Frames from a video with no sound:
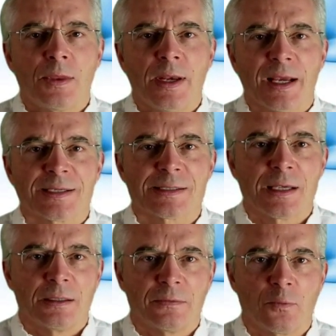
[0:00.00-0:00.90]
The next
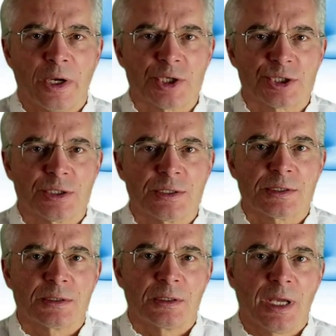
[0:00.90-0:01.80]
set of
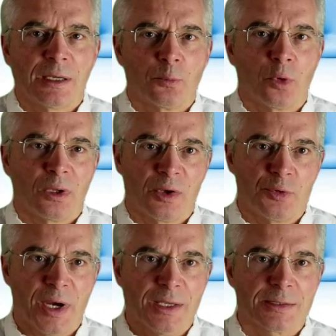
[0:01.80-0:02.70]
questions that we'll
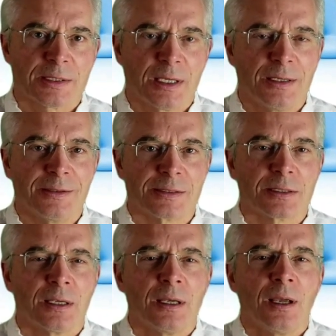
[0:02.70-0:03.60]
address is: